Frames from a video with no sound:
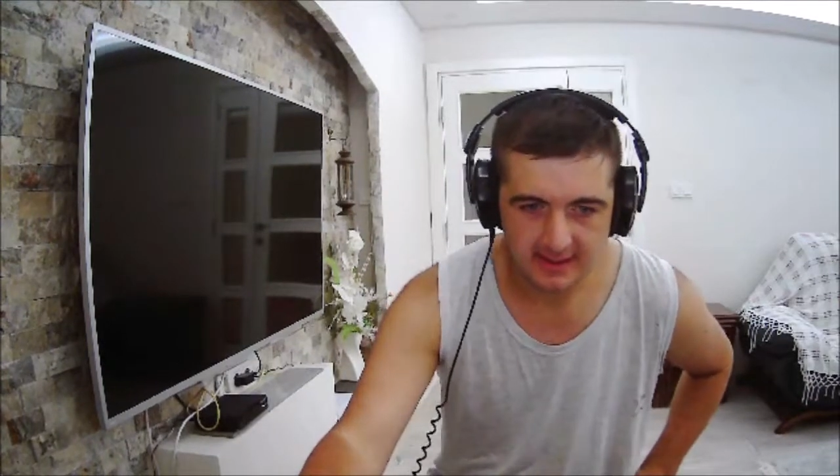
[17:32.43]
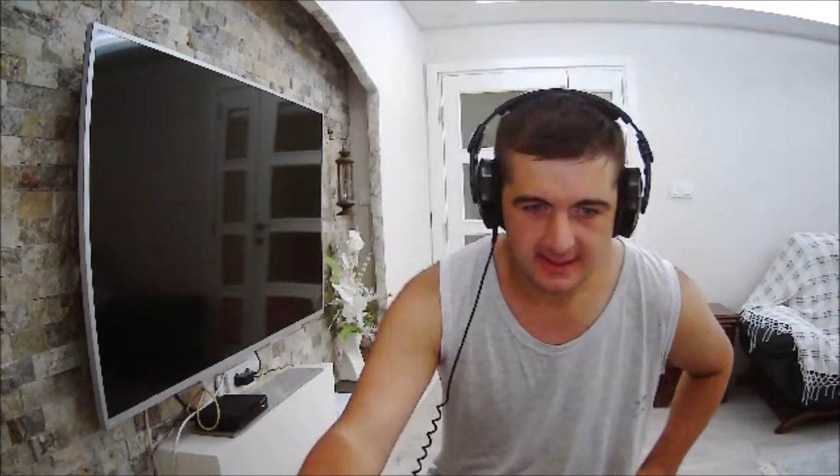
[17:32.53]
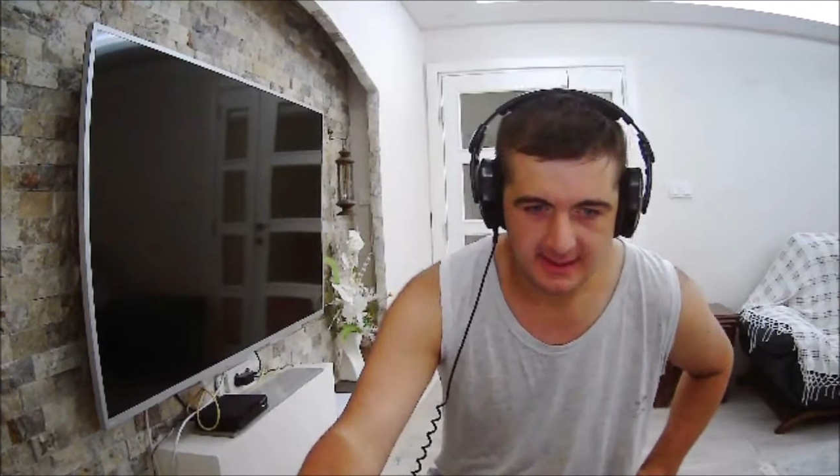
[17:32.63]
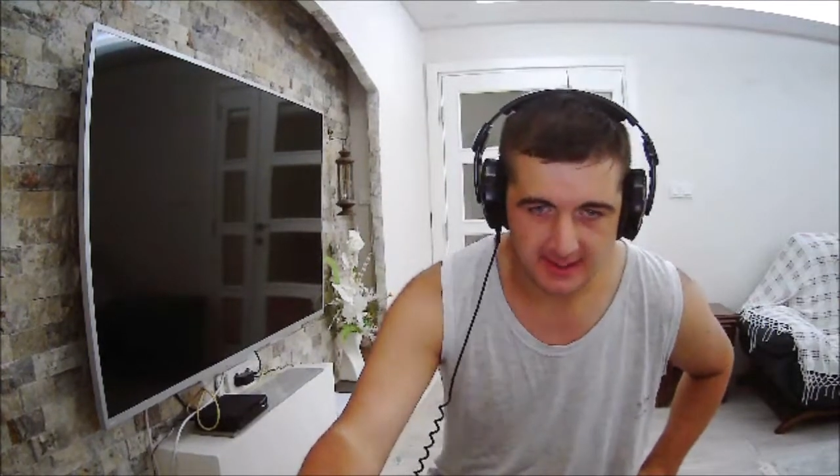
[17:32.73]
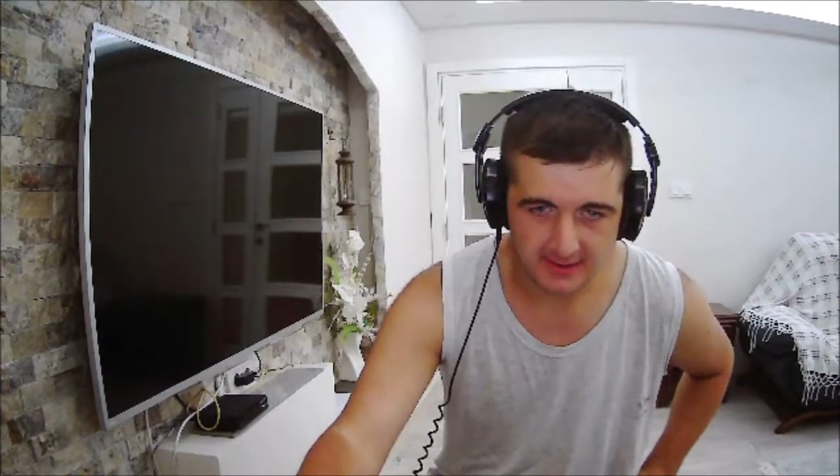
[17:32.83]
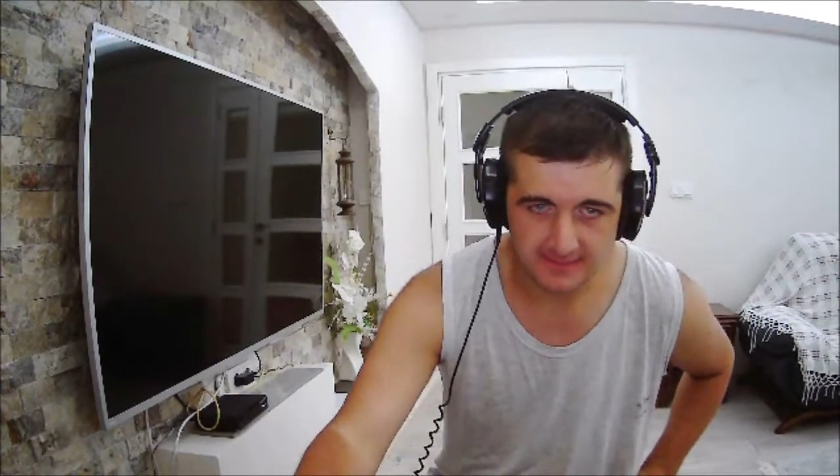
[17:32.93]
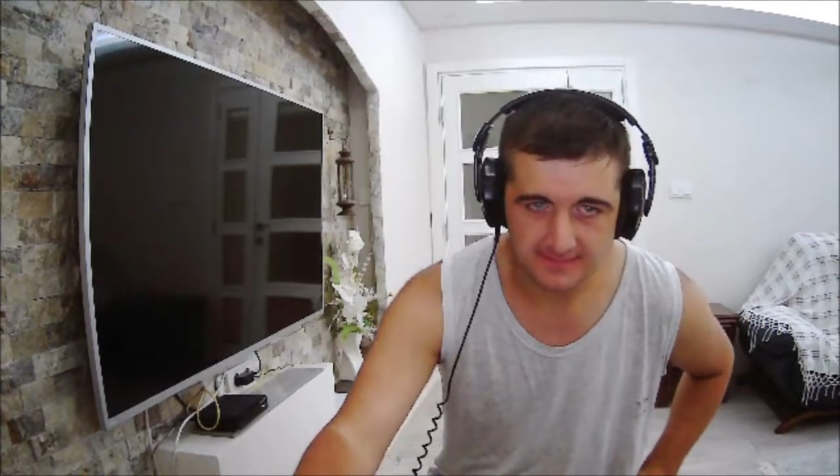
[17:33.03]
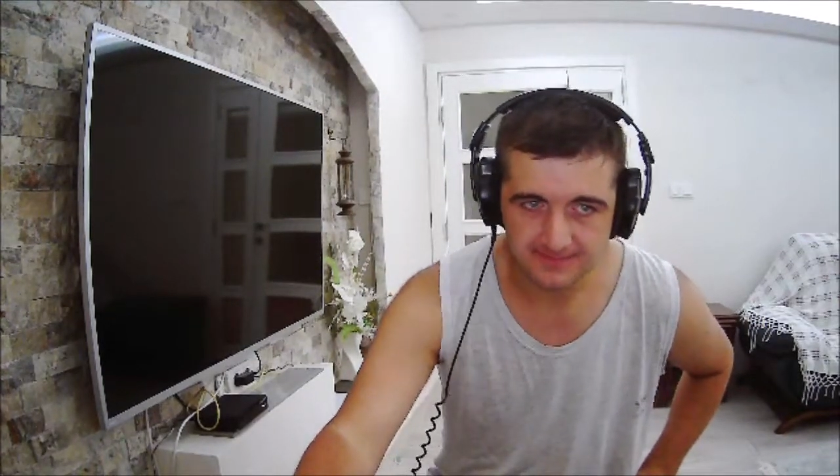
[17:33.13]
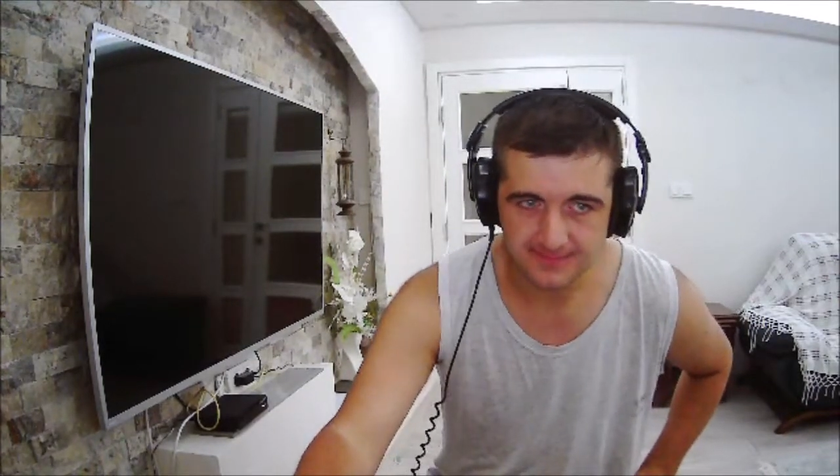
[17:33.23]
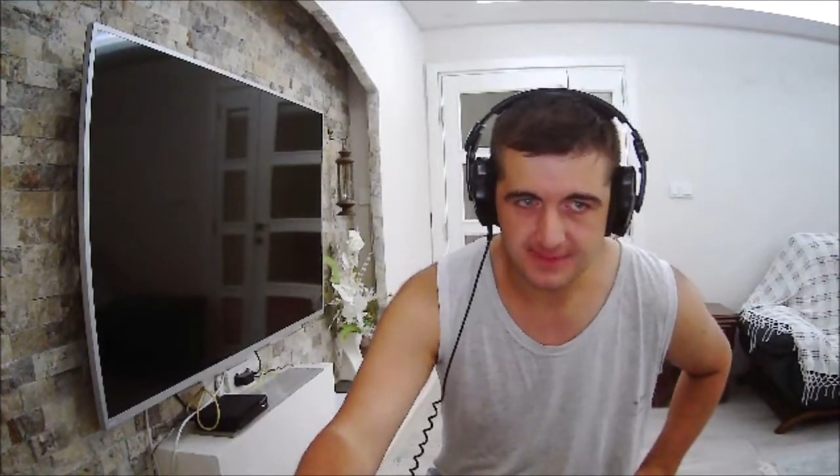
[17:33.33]
So
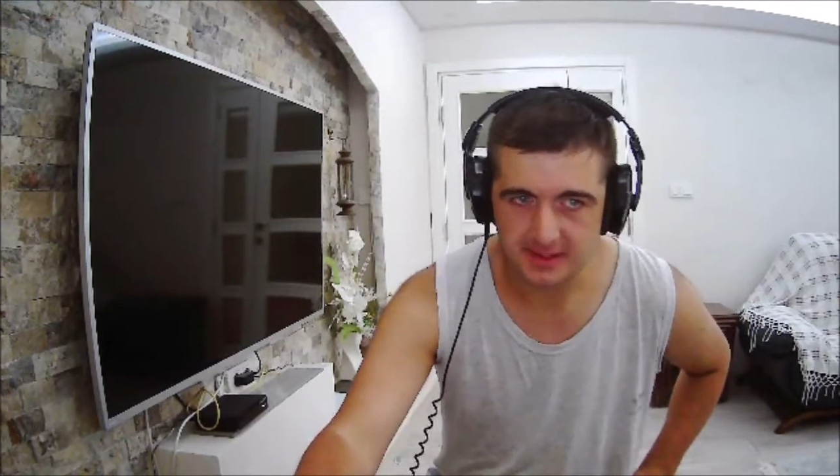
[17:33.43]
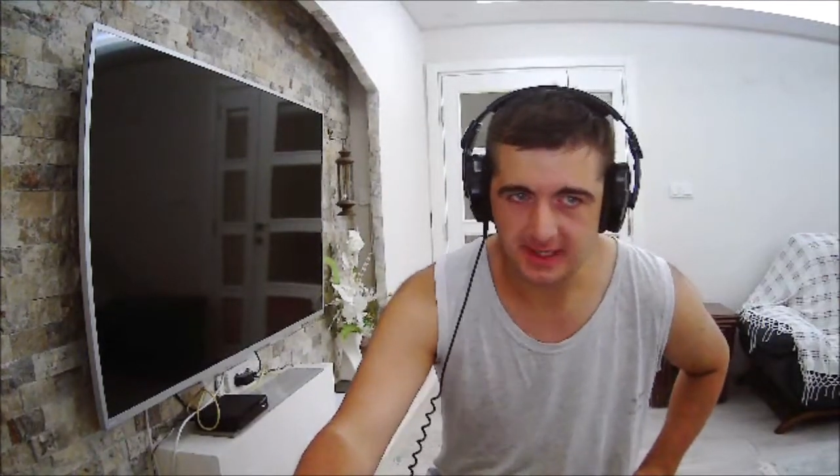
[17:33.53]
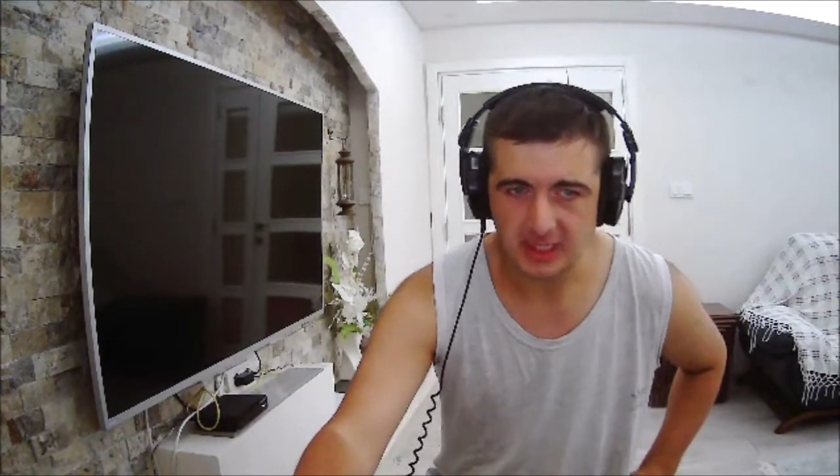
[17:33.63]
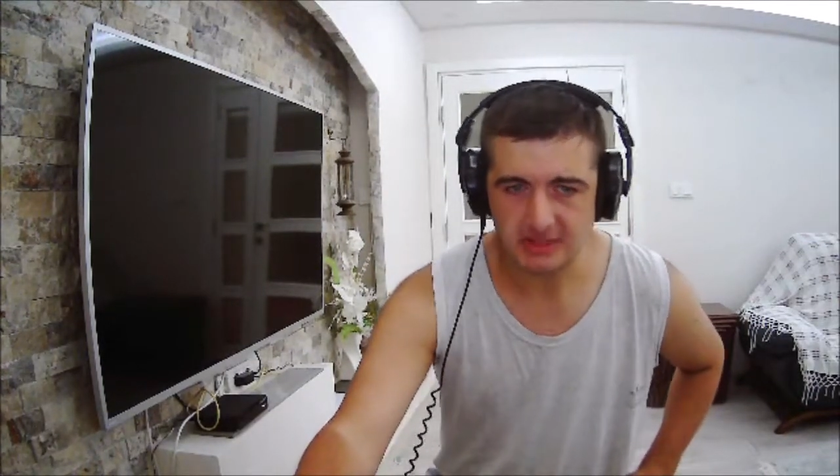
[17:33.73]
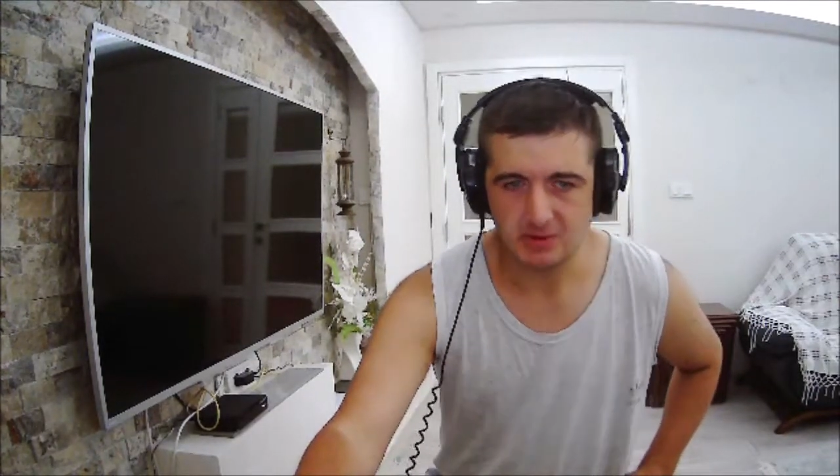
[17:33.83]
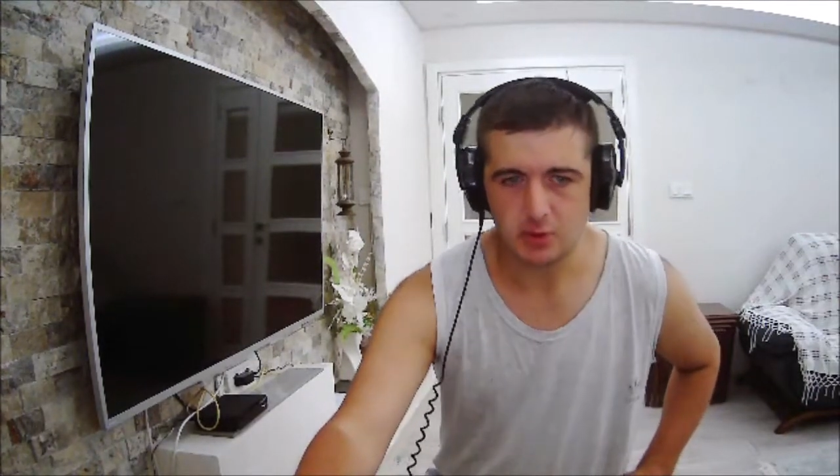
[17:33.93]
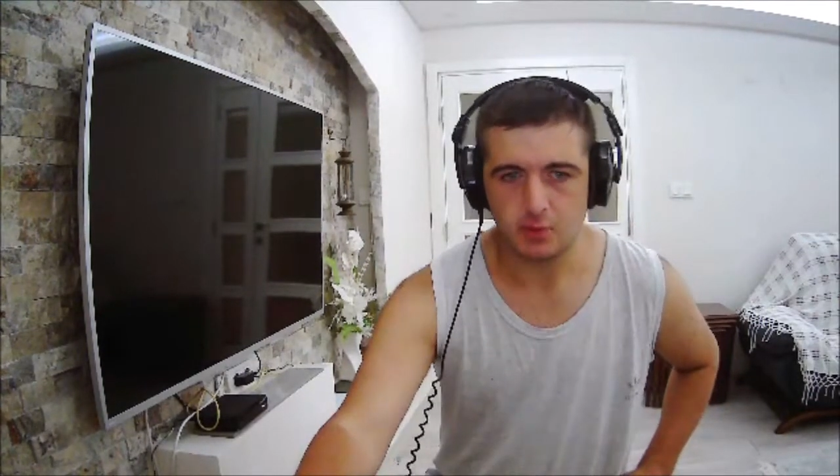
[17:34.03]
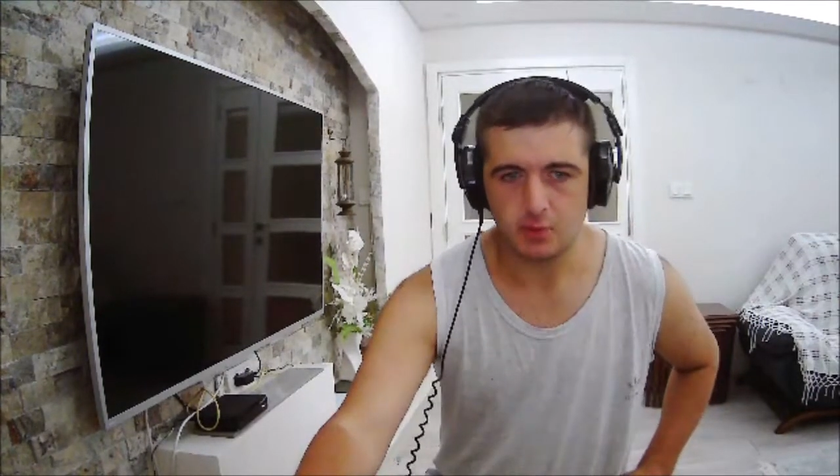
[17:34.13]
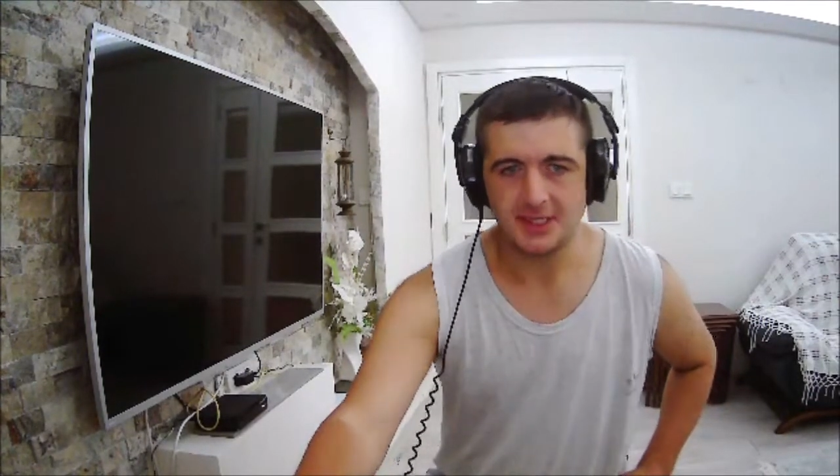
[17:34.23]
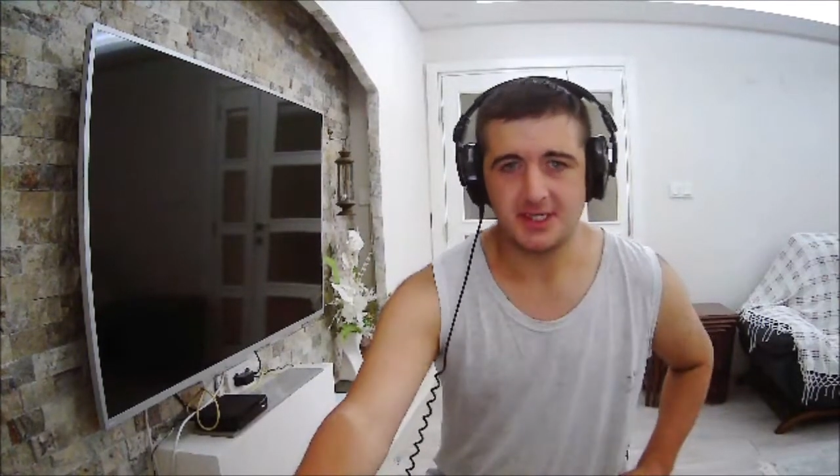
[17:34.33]
thank you so much for
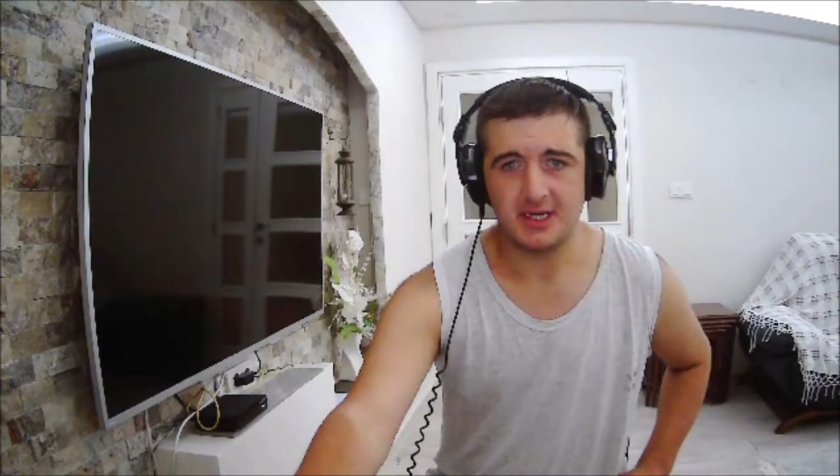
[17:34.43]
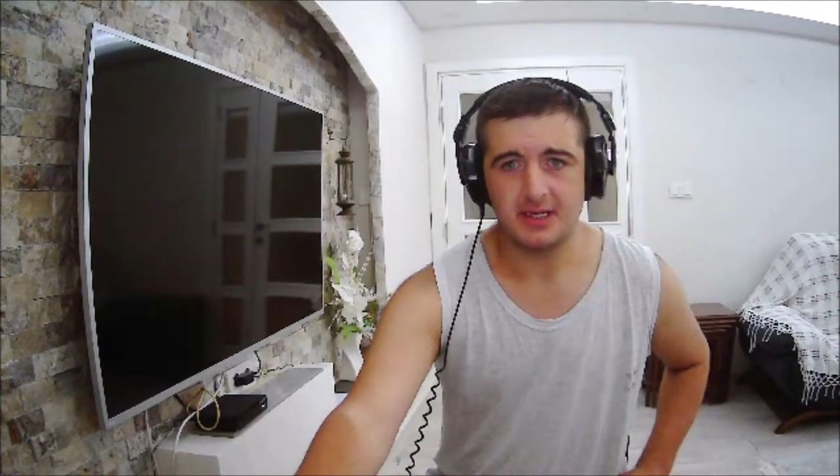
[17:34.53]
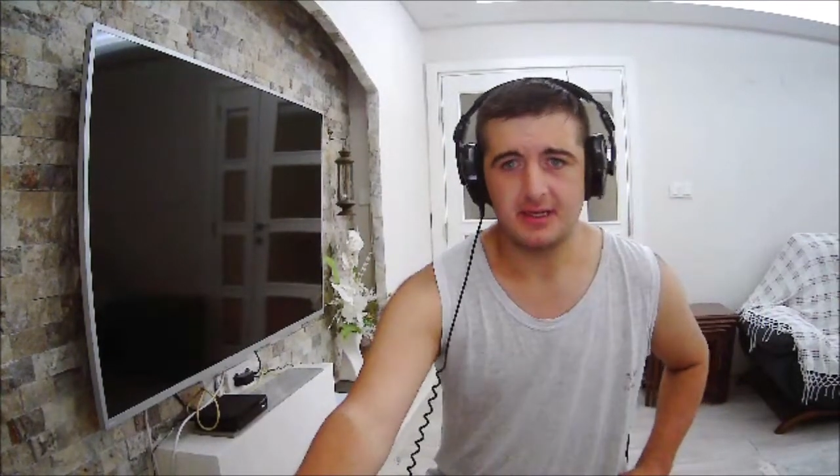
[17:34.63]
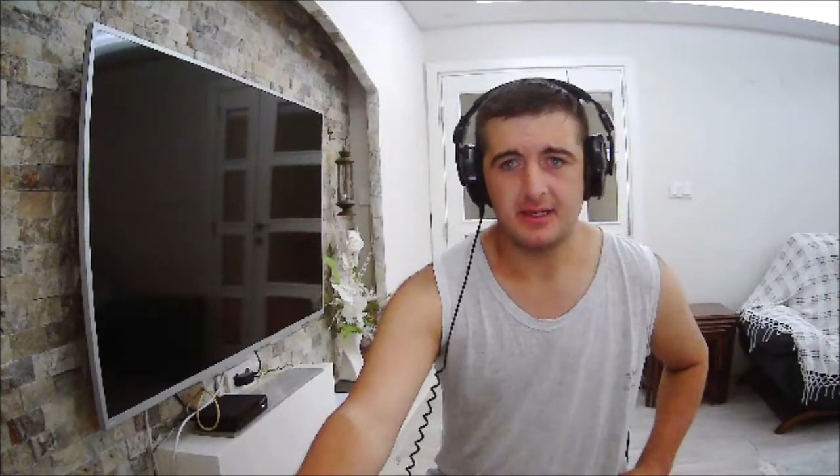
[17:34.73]
watching.